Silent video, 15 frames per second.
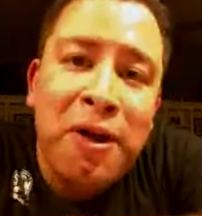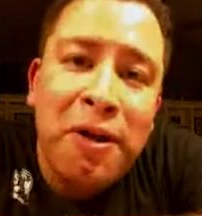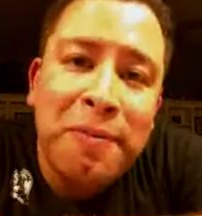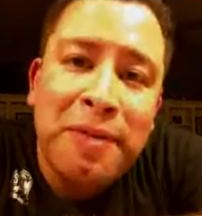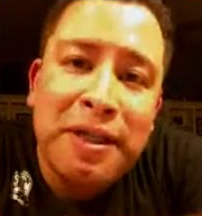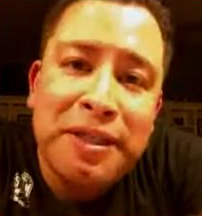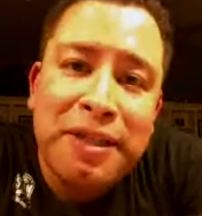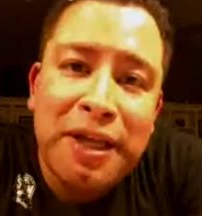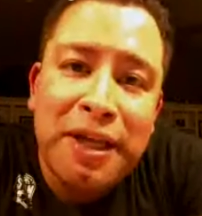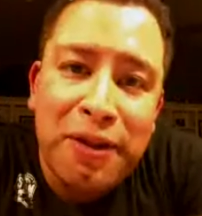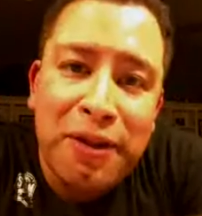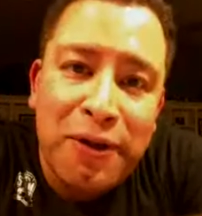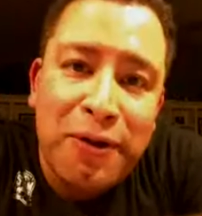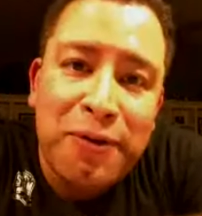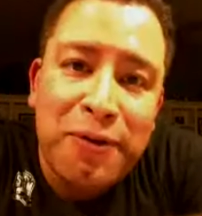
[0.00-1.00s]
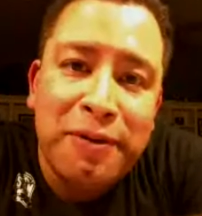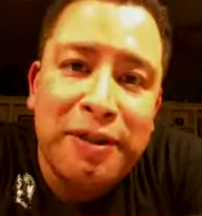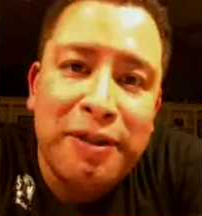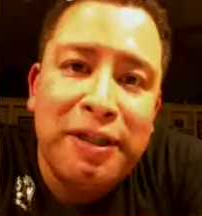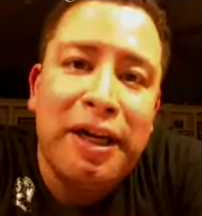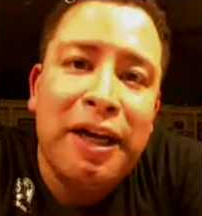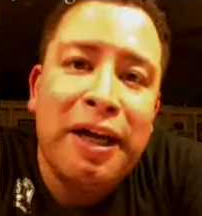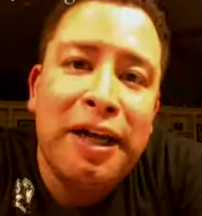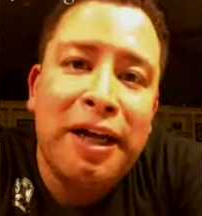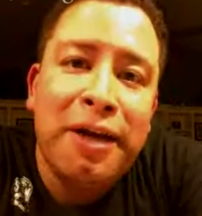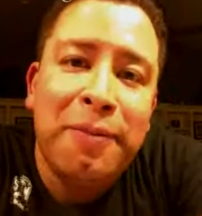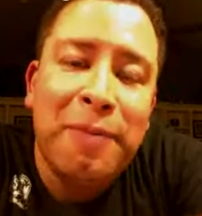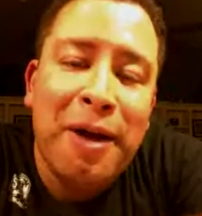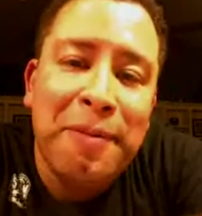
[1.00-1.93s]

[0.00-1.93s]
all means, hello. I'm